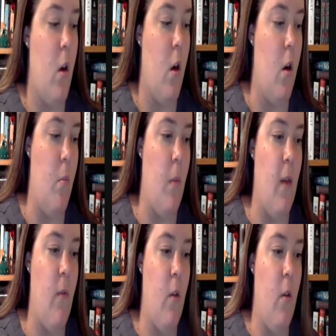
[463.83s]

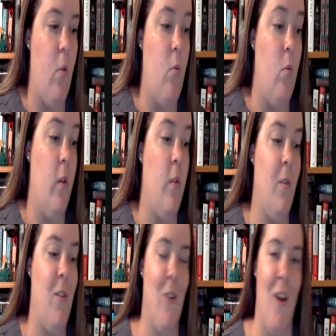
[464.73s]
Even though, oh, this
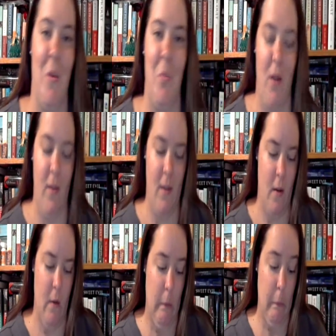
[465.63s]
one's still got the price
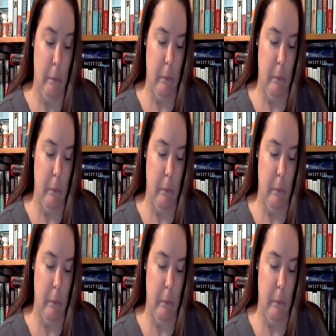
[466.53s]
tag on it.